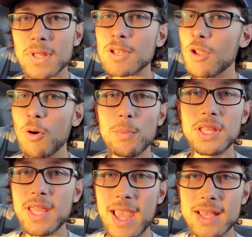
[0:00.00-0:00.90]

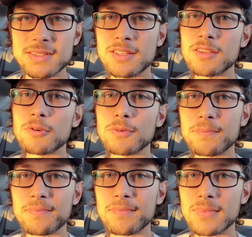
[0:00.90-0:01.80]
Nobody asked you.
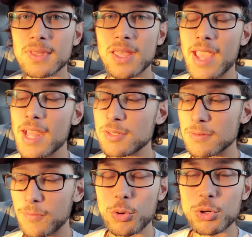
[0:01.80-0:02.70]
It's
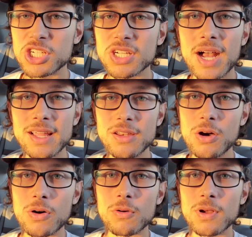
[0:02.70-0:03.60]
unfortunate, I
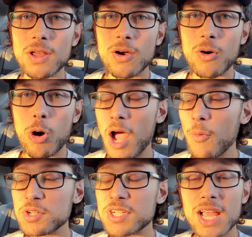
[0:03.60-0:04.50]
know. I
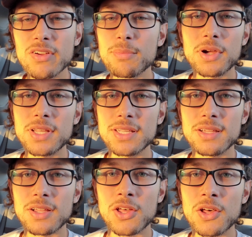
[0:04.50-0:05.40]
wish
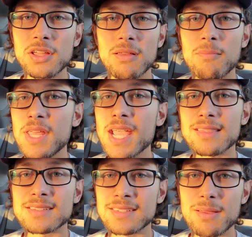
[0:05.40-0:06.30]
everybody could be at
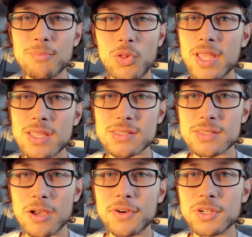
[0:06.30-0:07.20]
the same
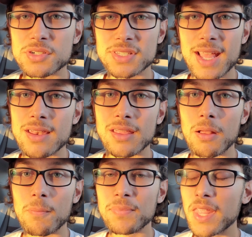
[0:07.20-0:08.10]
place of understanding,
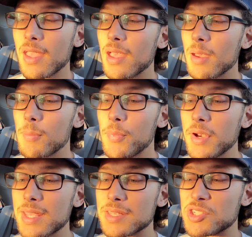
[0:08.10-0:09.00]
but
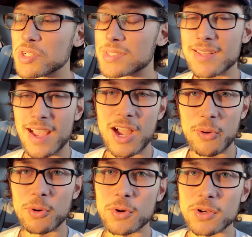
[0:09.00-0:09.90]
it is just not
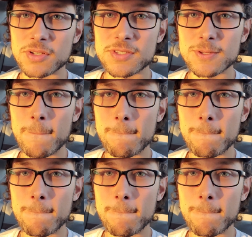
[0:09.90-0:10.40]
how it works.